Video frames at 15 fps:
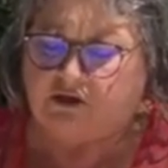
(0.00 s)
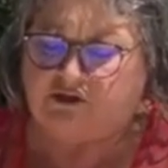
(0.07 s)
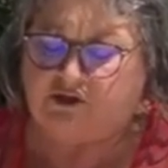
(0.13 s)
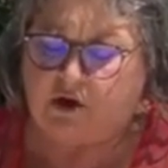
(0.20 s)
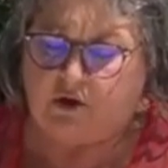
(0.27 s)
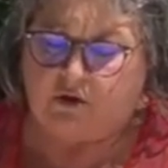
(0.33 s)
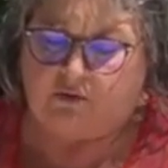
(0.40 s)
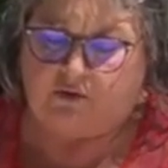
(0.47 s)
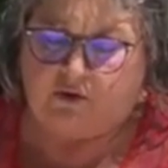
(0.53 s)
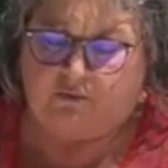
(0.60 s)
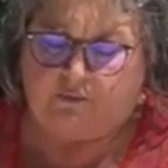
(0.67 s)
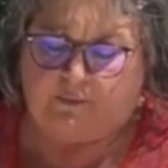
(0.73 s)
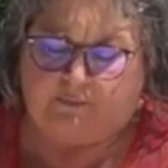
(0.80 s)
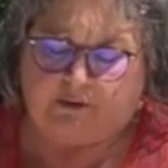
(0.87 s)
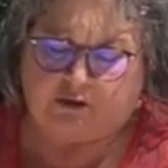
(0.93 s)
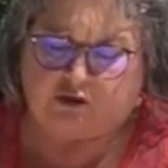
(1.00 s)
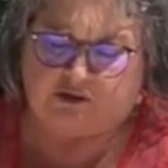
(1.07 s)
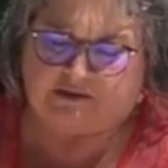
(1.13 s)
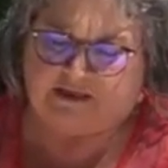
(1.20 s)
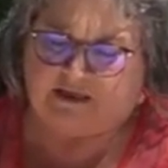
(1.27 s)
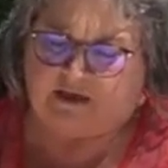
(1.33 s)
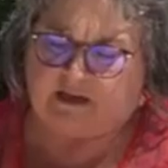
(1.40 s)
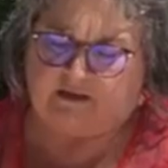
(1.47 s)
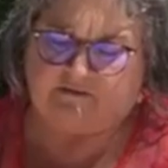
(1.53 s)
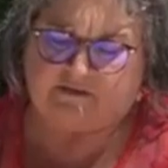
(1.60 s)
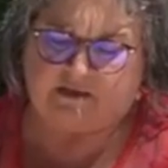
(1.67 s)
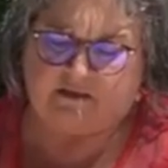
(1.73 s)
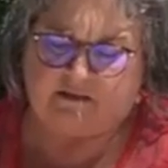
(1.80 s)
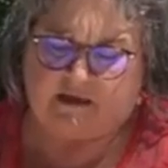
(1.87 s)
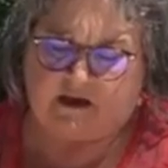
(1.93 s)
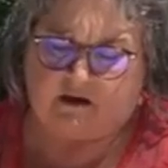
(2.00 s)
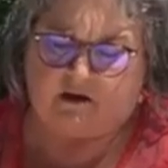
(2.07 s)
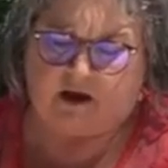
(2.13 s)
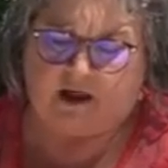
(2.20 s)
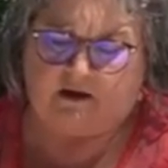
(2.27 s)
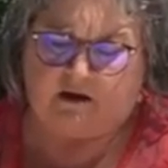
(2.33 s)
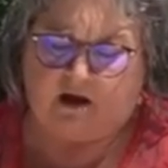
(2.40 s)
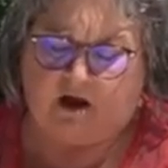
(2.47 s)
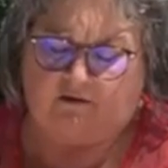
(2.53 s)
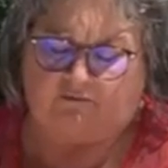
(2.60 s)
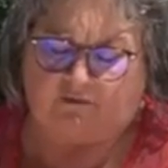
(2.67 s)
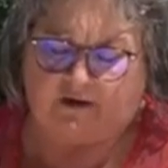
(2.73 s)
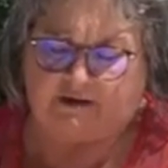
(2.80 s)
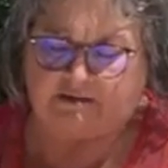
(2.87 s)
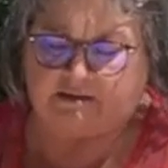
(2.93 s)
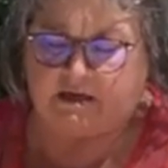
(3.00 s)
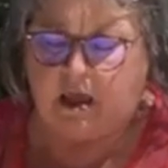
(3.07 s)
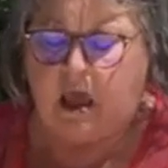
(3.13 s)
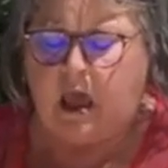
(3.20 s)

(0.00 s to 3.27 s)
So you would put your tea leaves in there and cover it